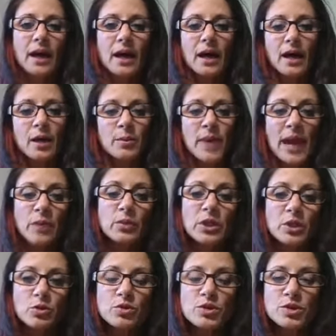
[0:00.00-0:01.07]
And when
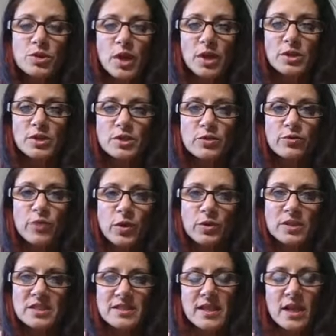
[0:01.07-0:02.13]
you start to
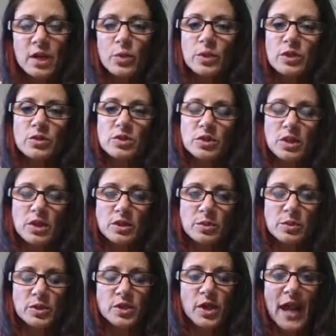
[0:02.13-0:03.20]
focus there, when you start to
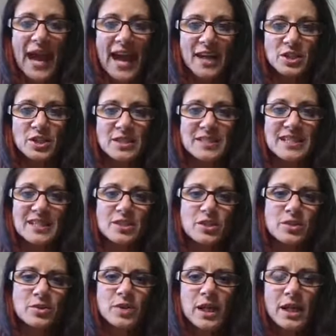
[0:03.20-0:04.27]
put your actions
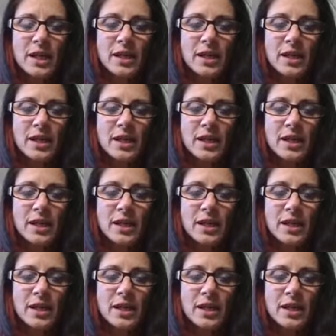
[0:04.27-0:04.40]
into